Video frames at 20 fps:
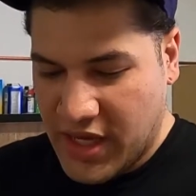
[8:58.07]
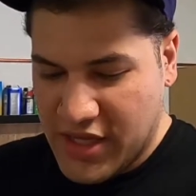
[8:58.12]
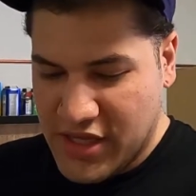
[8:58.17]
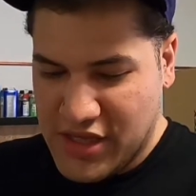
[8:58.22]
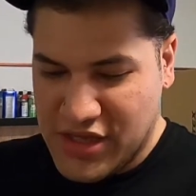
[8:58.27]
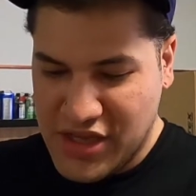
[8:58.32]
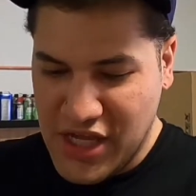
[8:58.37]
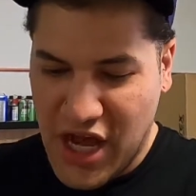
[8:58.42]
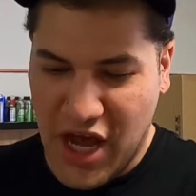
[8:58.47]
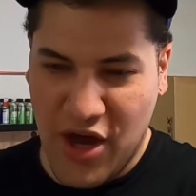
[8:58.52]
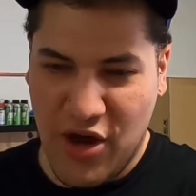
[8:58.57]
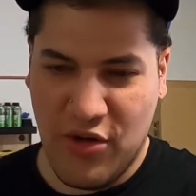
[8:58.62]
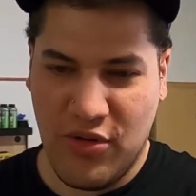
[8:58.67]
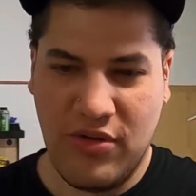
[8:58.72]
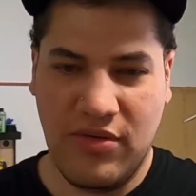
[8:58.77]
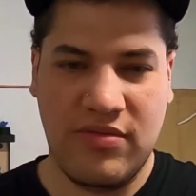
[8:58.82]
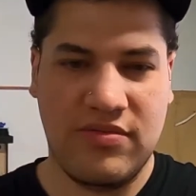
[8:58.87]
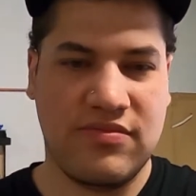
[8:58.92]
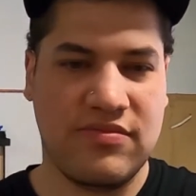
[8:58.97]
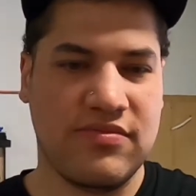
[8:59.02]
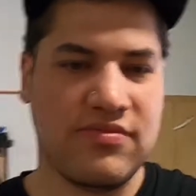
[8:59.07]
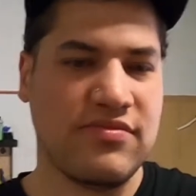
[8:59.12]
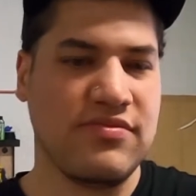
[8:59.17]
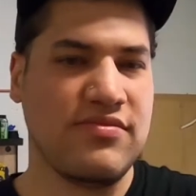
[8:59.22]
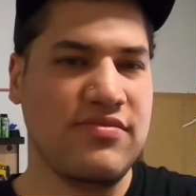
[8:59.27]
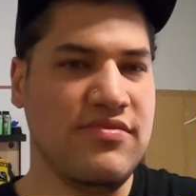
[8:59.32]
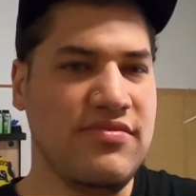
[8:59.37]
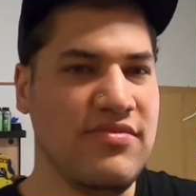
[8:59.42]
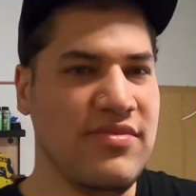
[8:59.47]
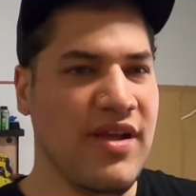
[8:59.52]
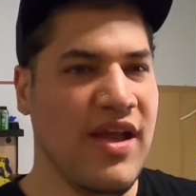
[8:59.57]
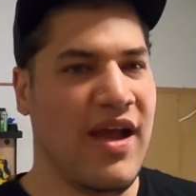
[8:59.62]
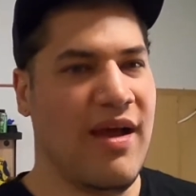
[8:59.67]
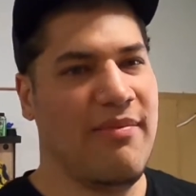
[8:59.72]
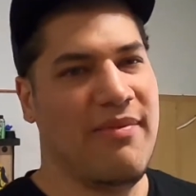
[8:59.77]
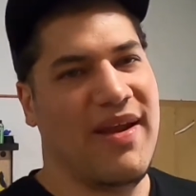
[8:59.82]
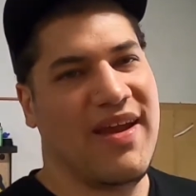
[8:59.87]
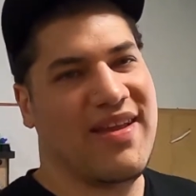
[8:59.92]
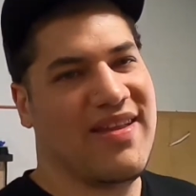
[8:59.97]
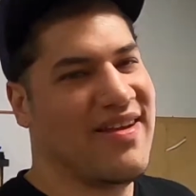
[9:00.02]
So
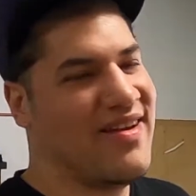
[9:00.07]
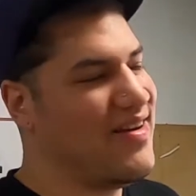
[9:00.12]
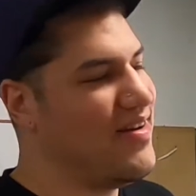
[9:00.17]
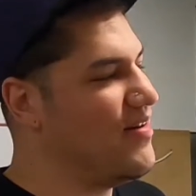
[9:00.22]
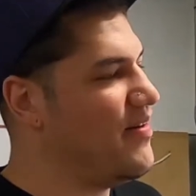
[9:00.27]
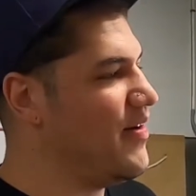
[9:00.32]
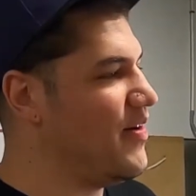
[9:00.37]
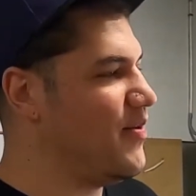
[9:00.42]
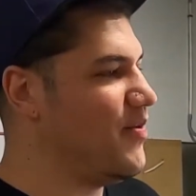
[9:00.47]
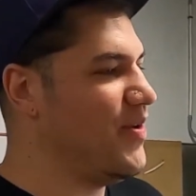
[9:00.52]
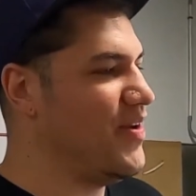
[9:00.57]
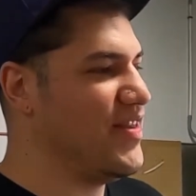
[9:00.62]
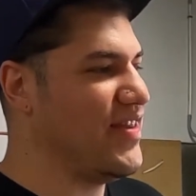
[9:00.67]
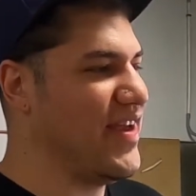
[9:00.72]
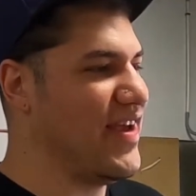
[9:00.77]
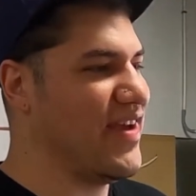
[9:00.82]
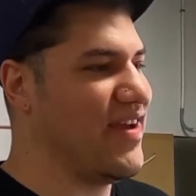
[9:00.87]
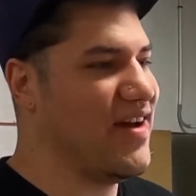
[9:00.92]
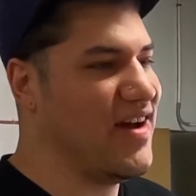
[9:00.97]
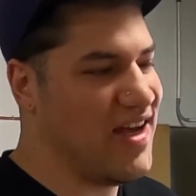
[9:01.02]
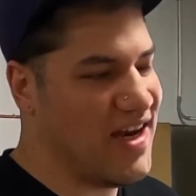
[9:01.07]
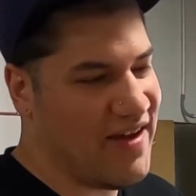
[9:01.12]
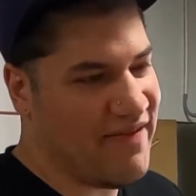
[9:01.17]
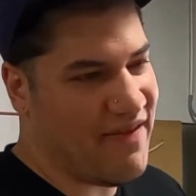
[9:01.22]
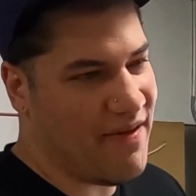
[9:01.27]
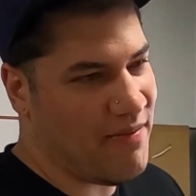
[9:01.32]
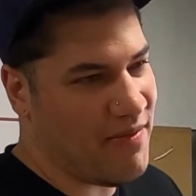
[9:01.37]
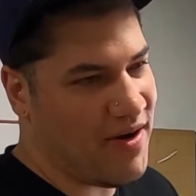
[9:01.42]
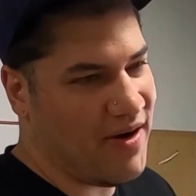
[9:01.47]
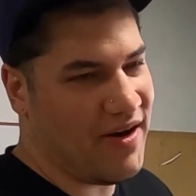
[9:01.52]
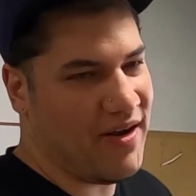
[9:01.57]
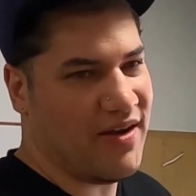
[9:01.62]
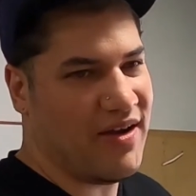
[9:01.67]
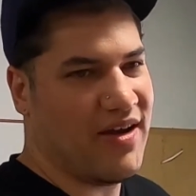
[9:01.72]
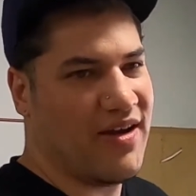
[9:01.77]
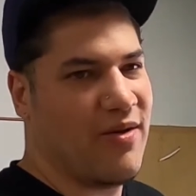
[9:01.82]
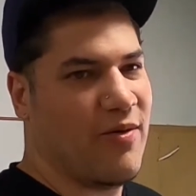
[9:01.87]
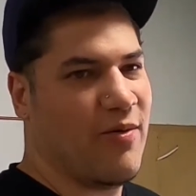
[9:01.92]
I'm like, no, I don't want that gun. If I'm already gonna